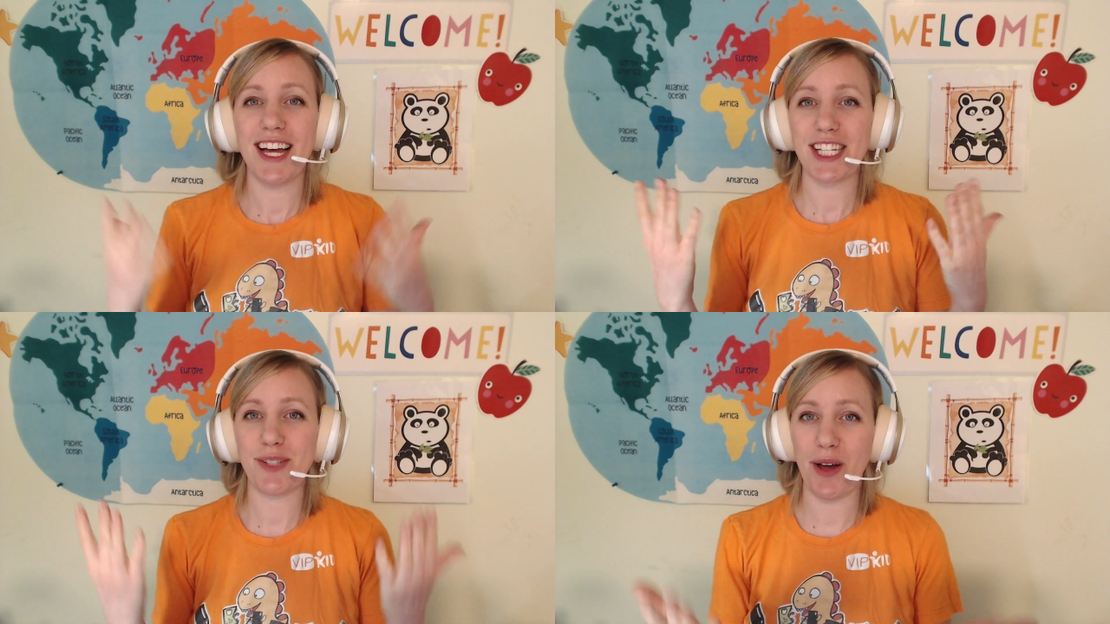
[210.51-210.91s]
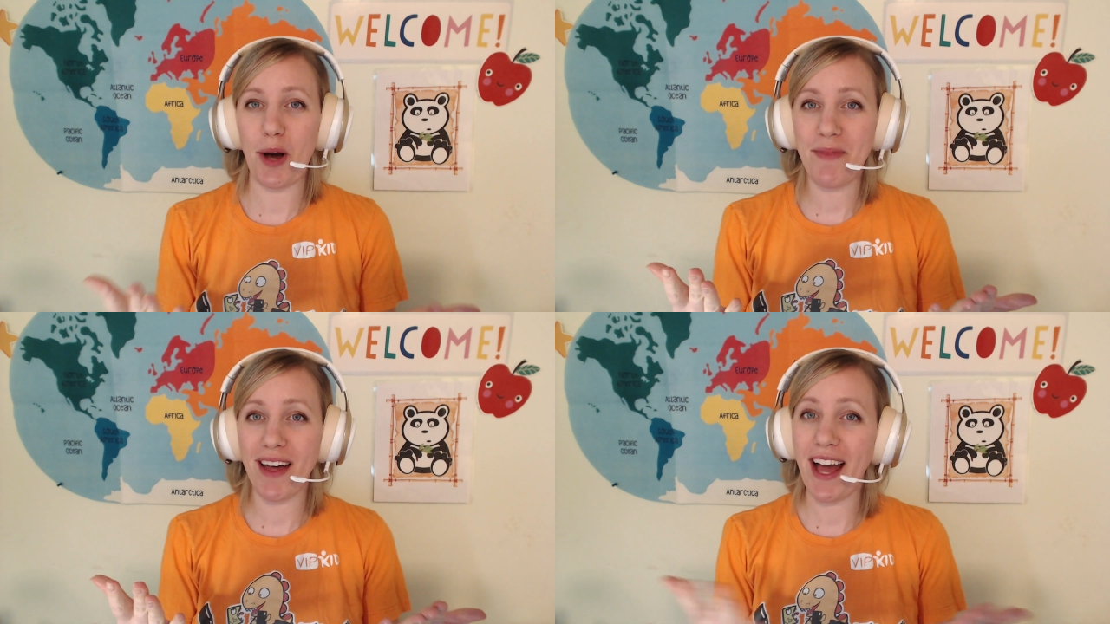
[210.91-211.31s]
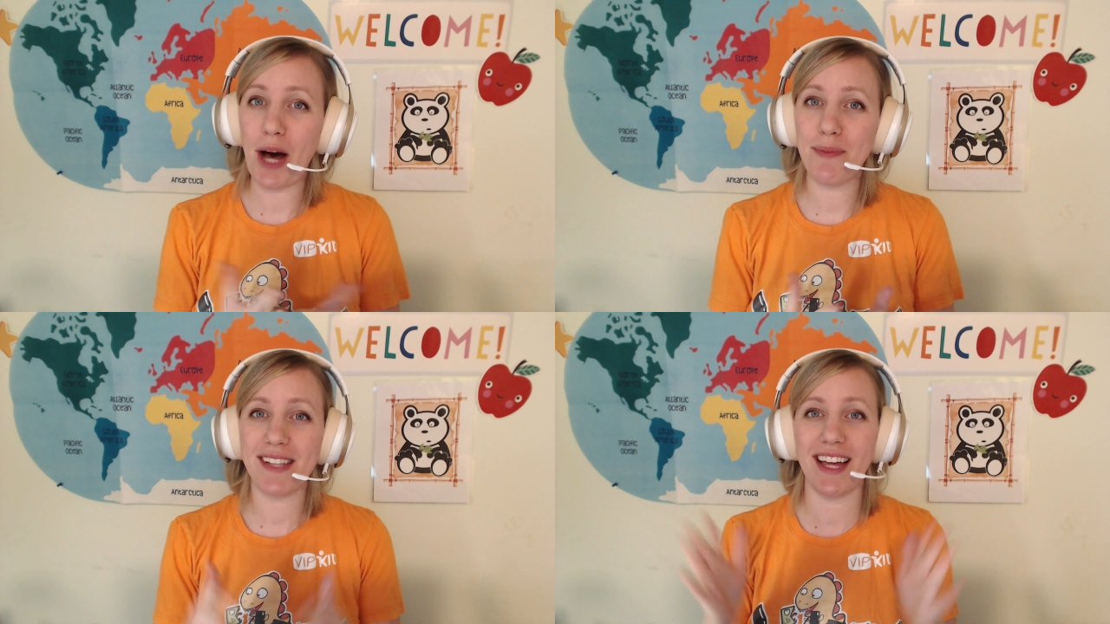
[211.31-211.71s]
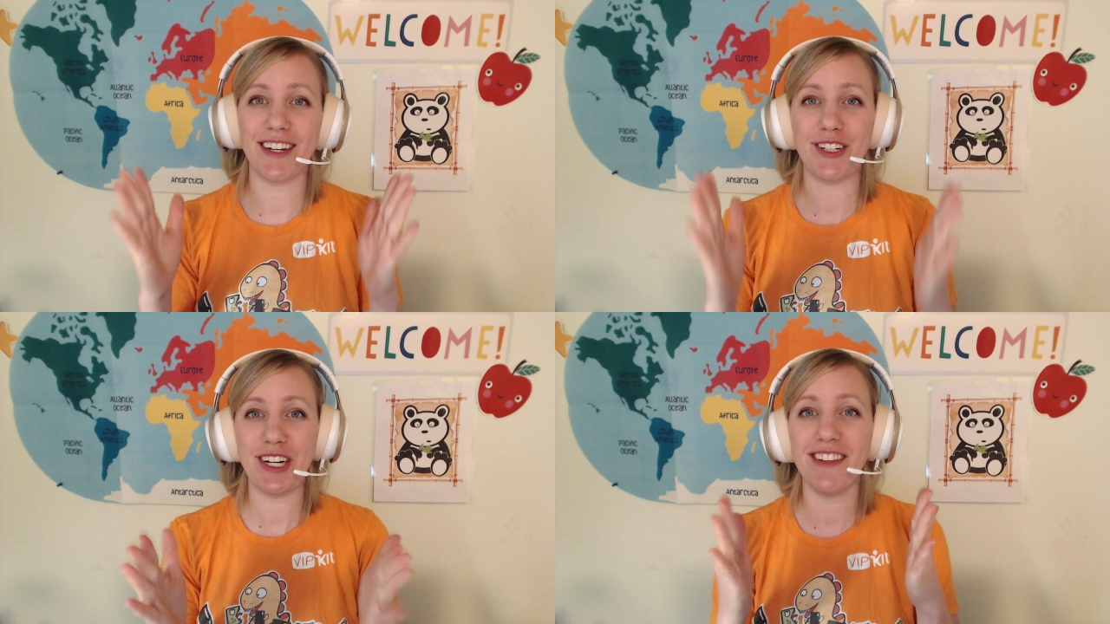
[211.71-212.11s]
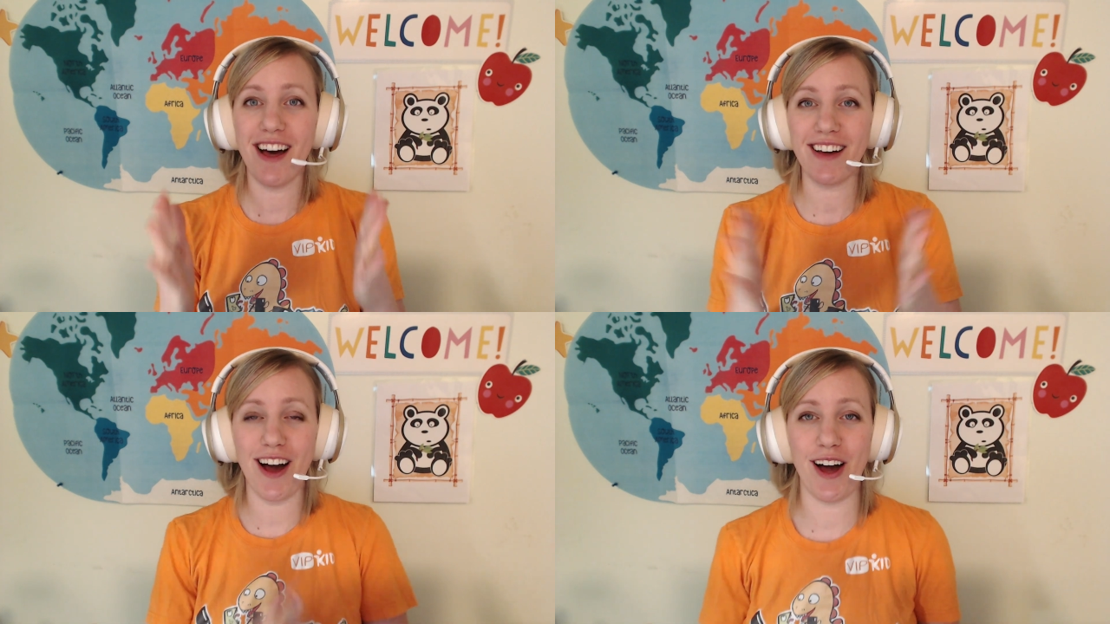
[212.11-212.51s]
So I hope that helps and good
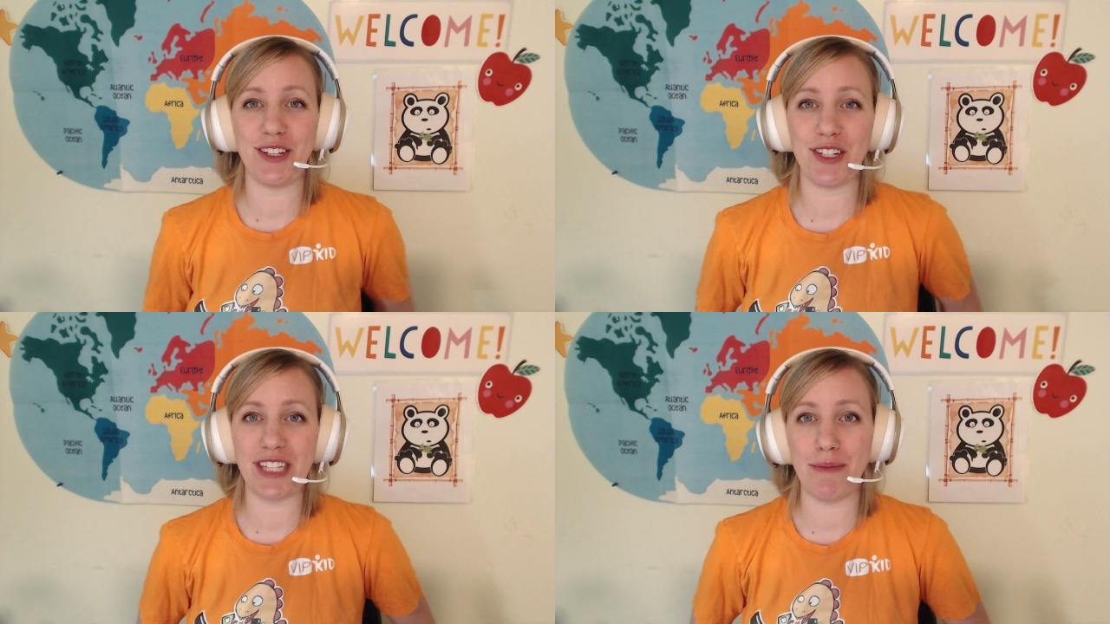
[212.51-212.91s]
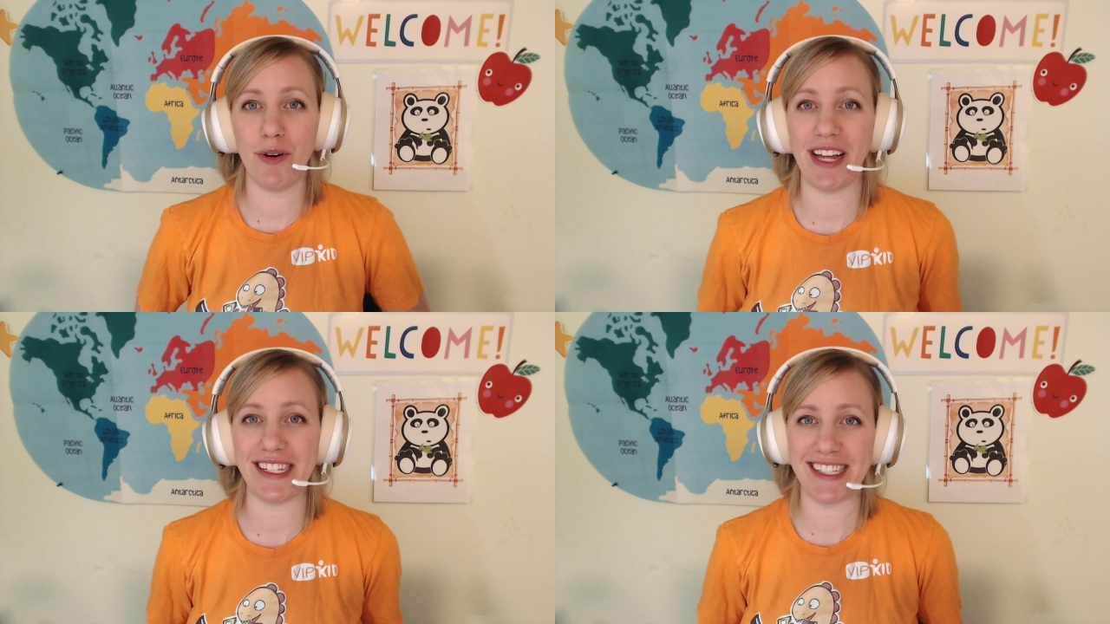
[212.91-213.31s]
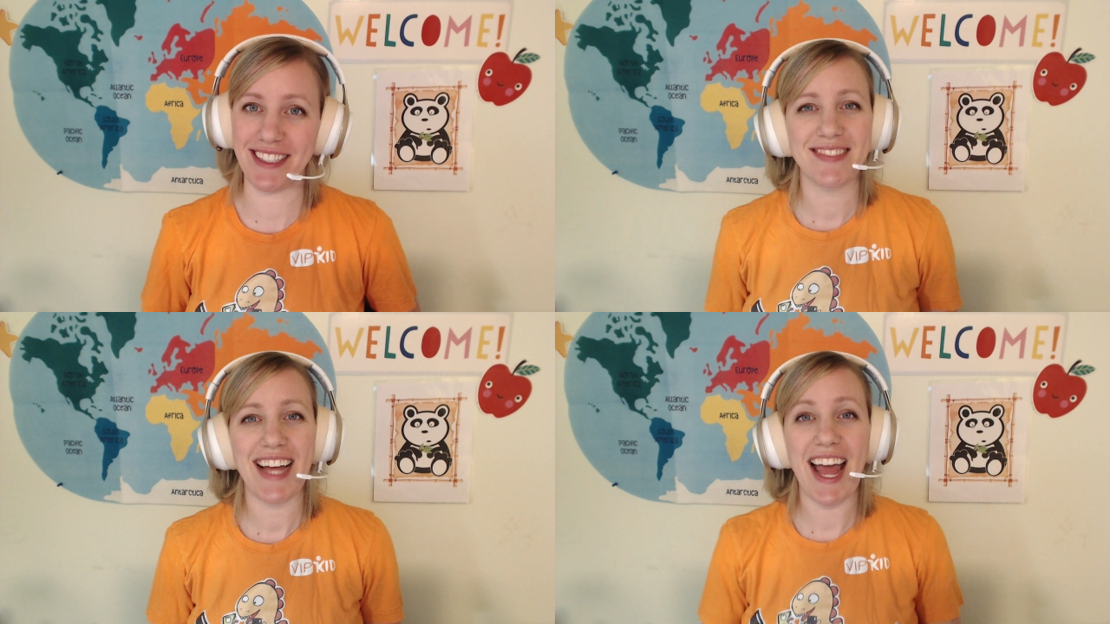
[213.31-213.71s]
luck on your demo lesson.